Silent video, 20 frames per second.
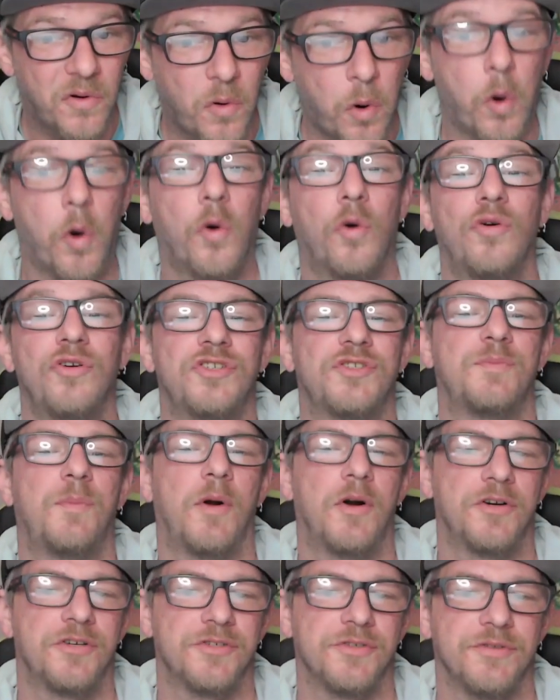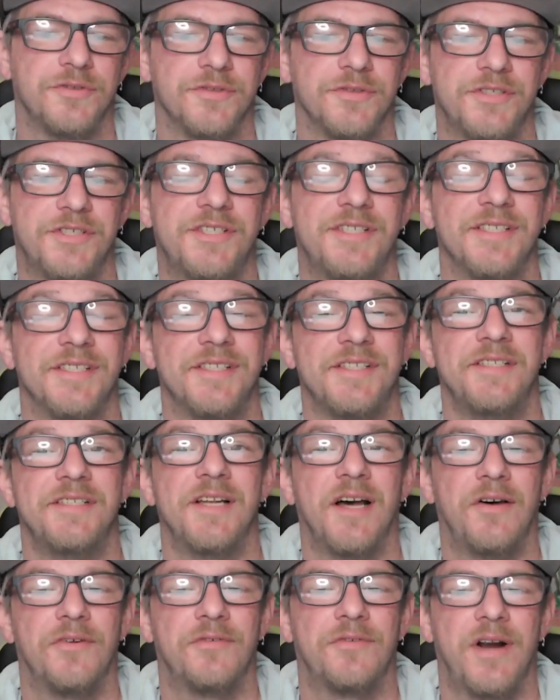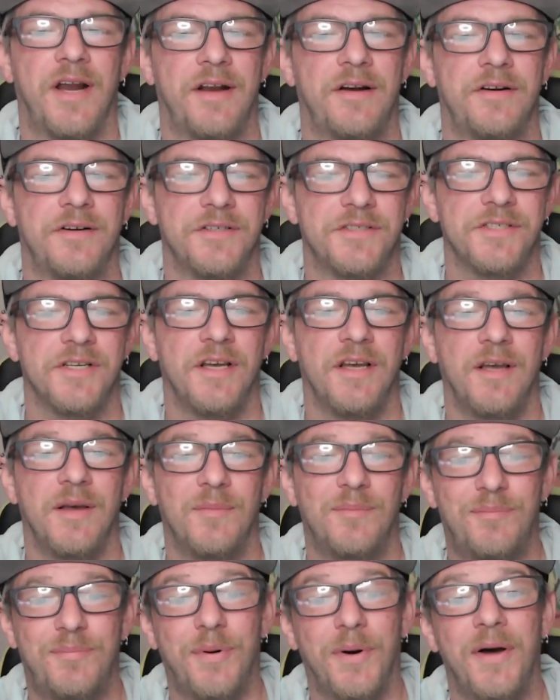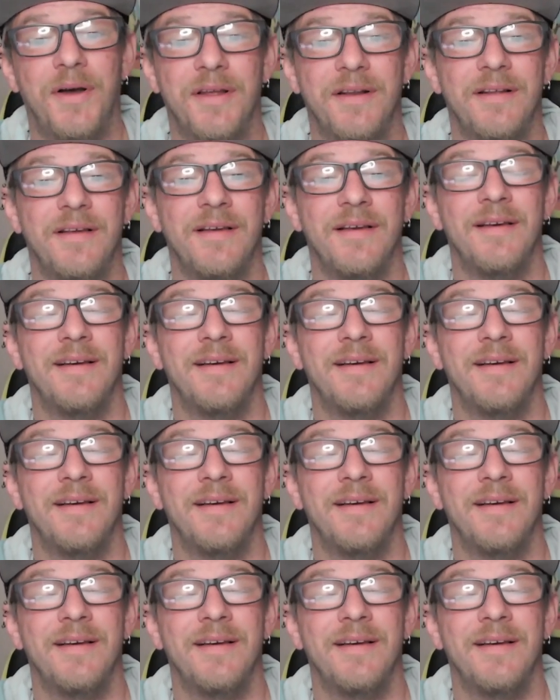course marshals to see downed riders, but